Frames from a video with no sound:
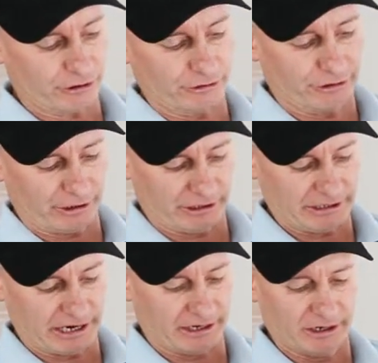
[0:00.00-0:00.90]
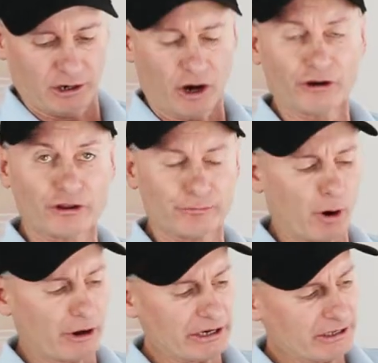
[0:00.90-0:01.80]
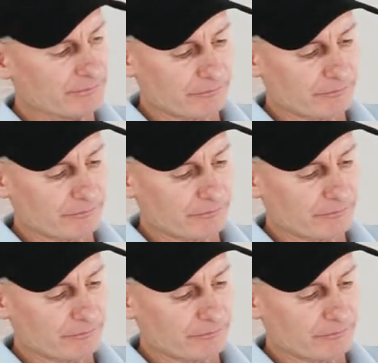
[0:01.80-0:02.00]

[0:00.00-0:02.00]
onto the body,